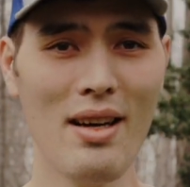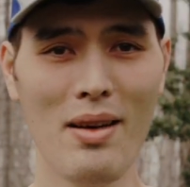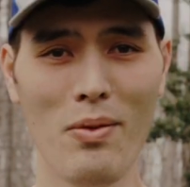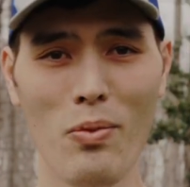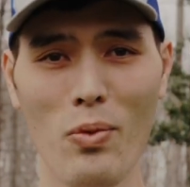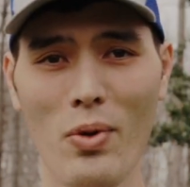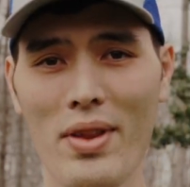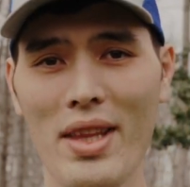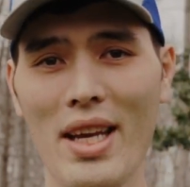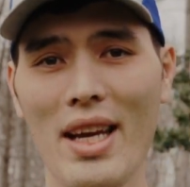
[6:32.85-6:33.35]

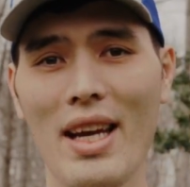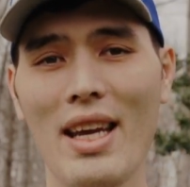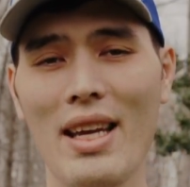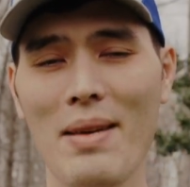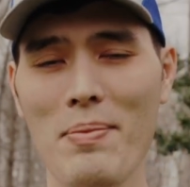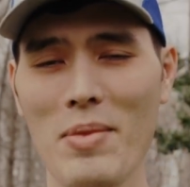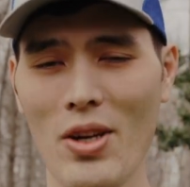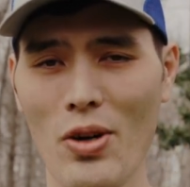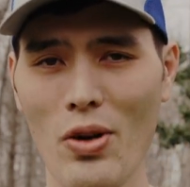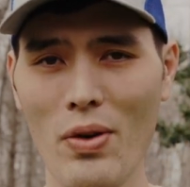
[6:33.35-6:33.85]
one that can
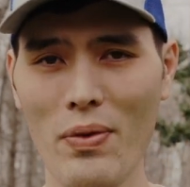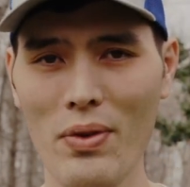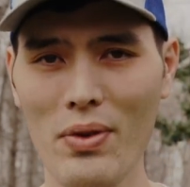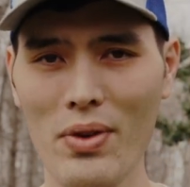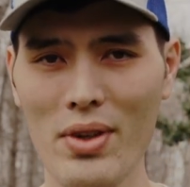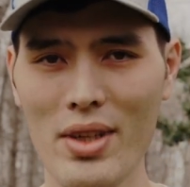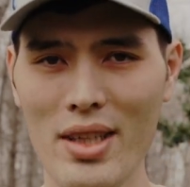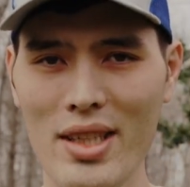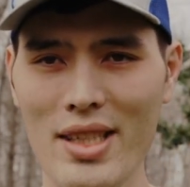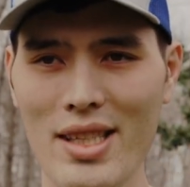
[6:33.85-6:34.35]
be
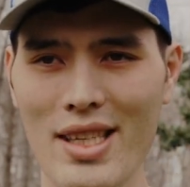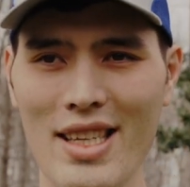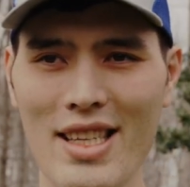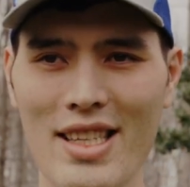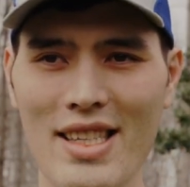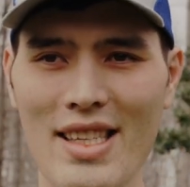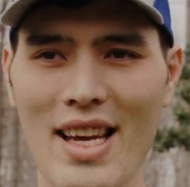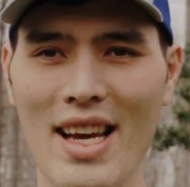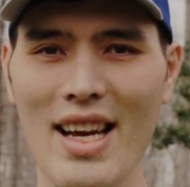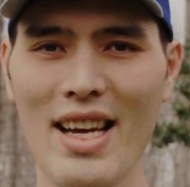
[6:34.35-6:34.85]
overlooked,
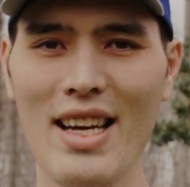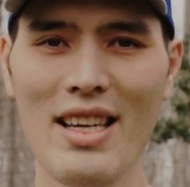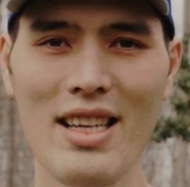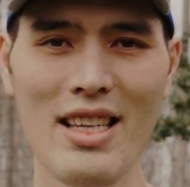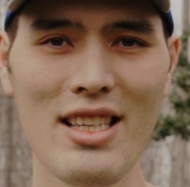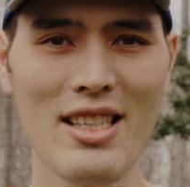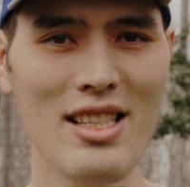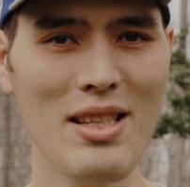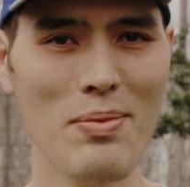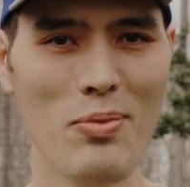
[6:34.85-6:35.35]
is that
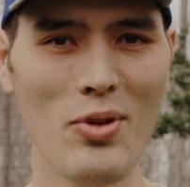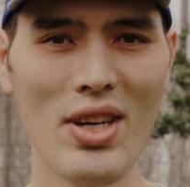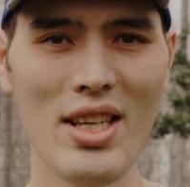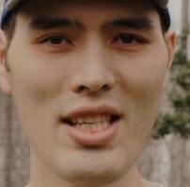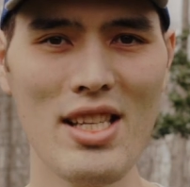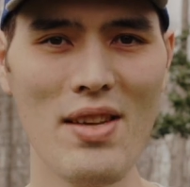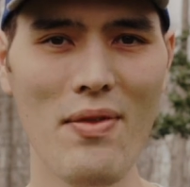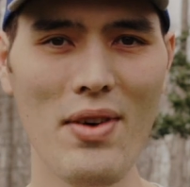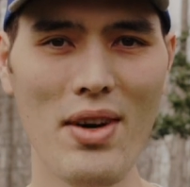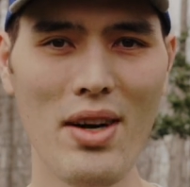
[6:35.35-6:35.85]
spring is
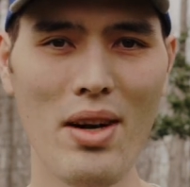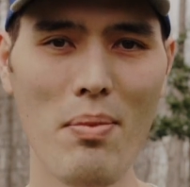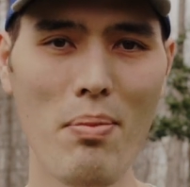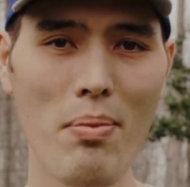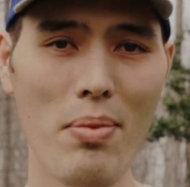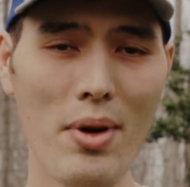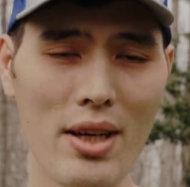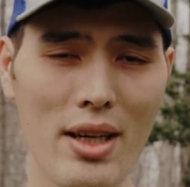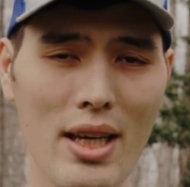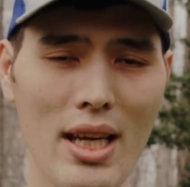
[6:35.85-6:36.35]
a very
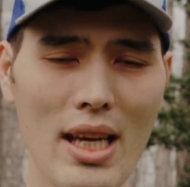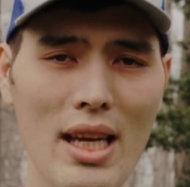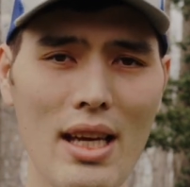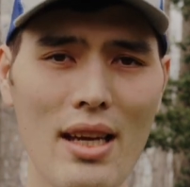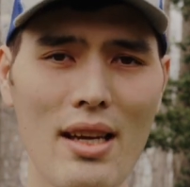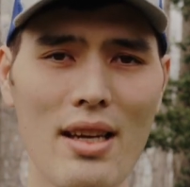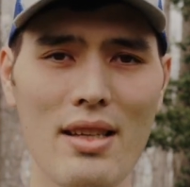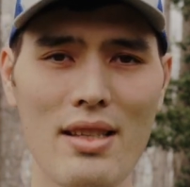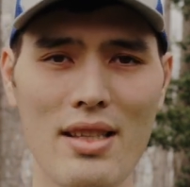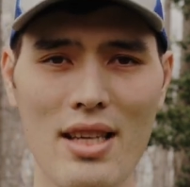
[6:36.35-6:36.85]
buggy
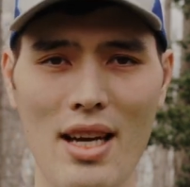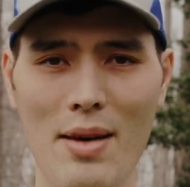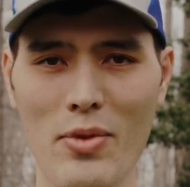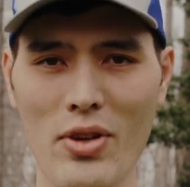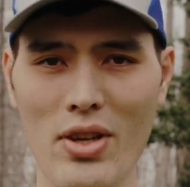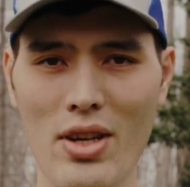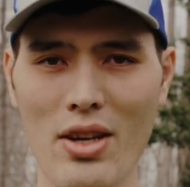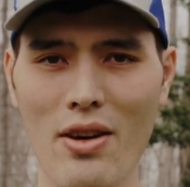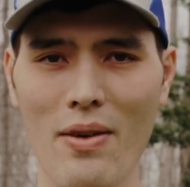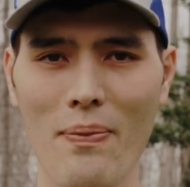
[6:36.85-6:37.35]
time of
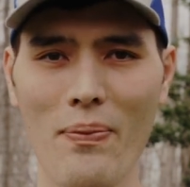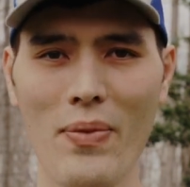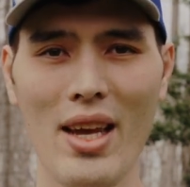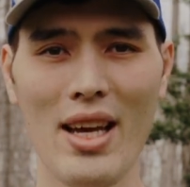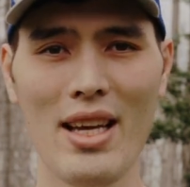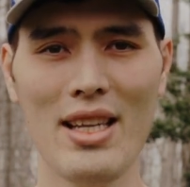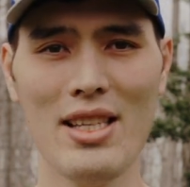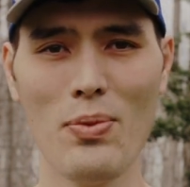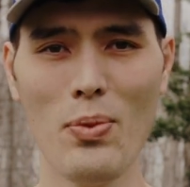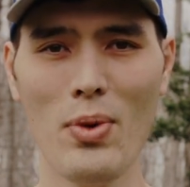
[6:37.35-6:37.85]
year,
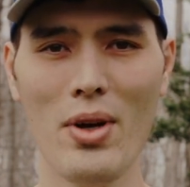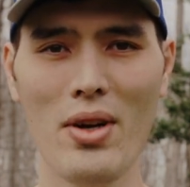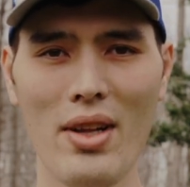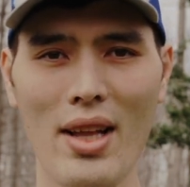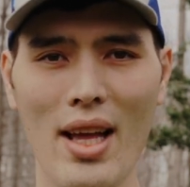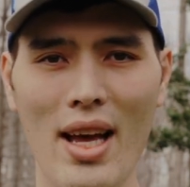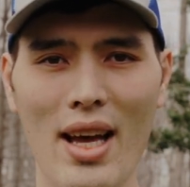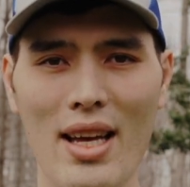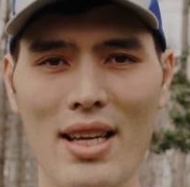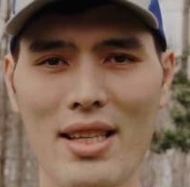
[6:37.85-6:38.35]
as well
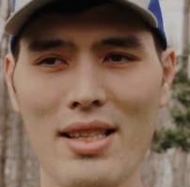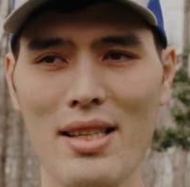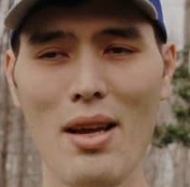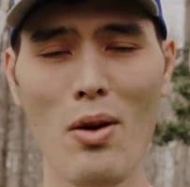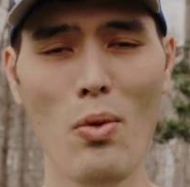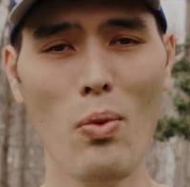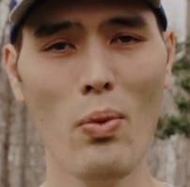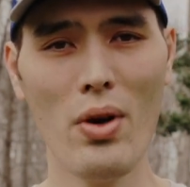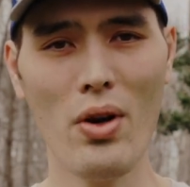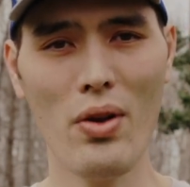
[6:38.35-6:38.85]
as
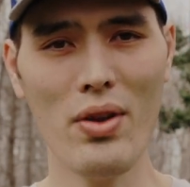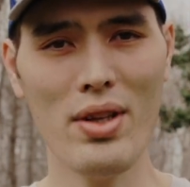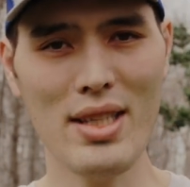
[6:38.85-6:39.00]
when all the